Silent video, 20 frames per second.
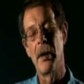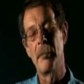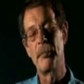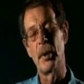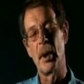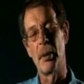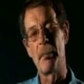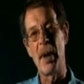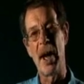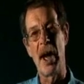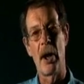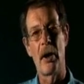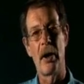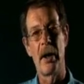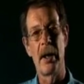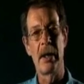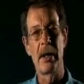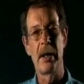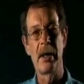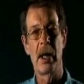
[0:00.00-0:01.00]

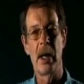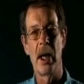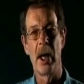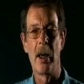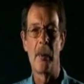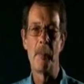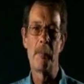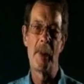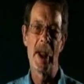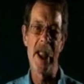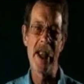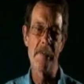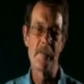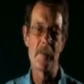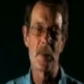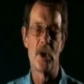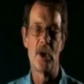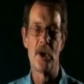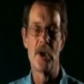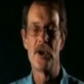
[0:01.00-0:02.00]
preparing
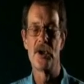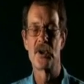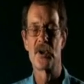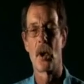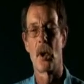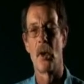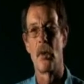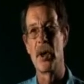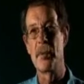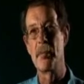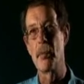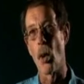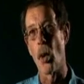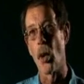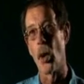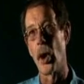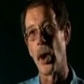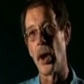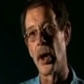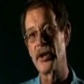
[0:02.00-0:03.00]
papers or
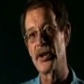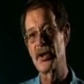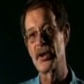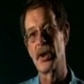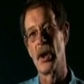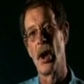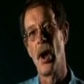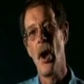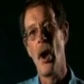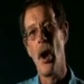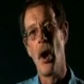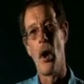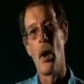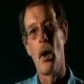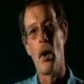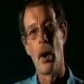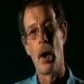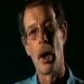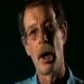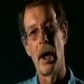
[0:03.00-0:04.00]
reports
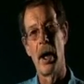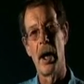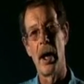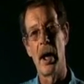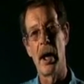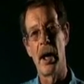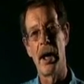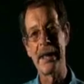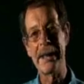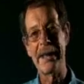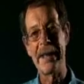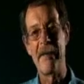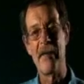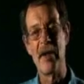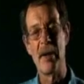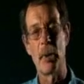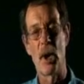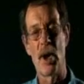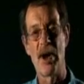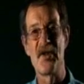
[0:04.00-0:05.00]
or
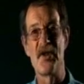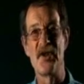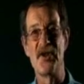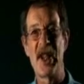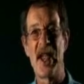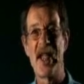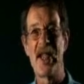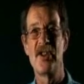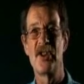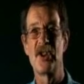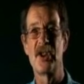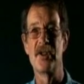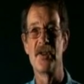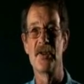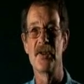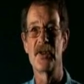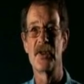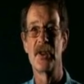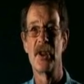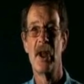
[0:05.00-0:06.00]
giving
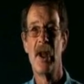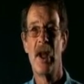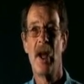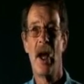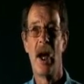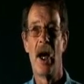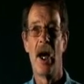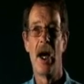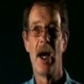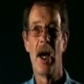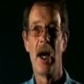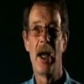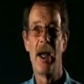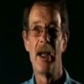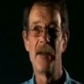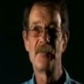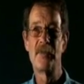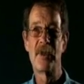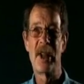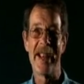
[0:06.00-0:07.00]
presentations.
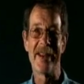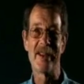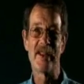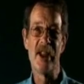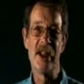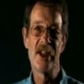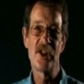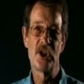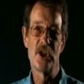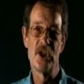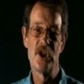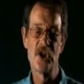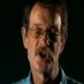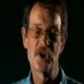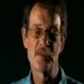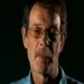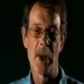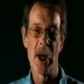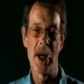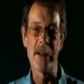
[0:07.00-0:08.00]

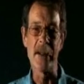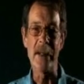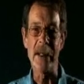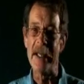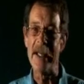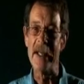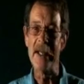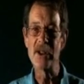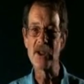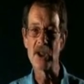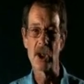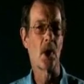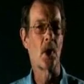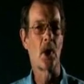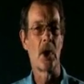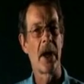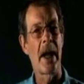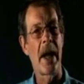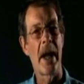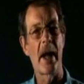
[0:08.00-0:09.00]
Technicians might need to
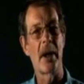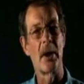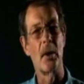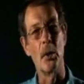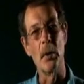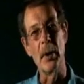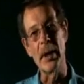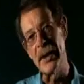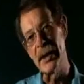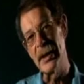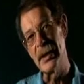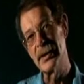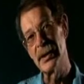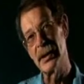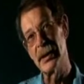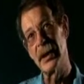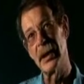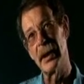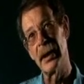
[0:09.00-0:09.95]
learn how to read